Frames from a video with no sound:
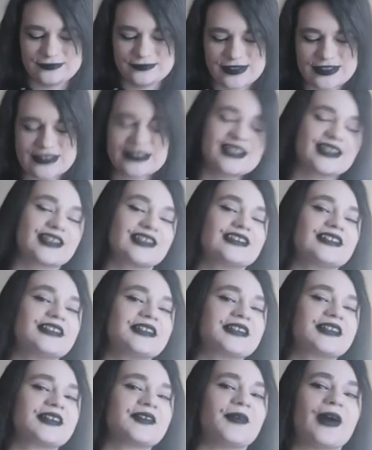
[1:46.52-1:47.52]
it's not gonna
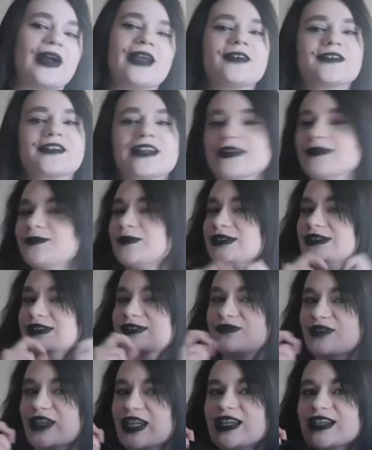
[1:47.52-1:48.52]
look quite right with
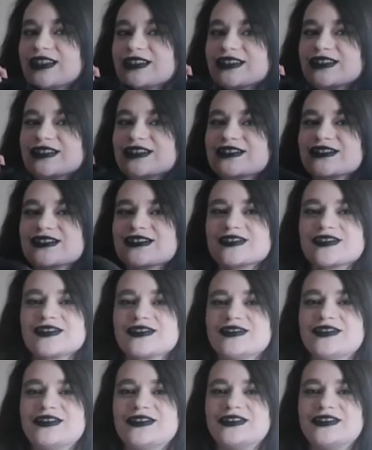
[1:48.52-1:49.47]
the Vans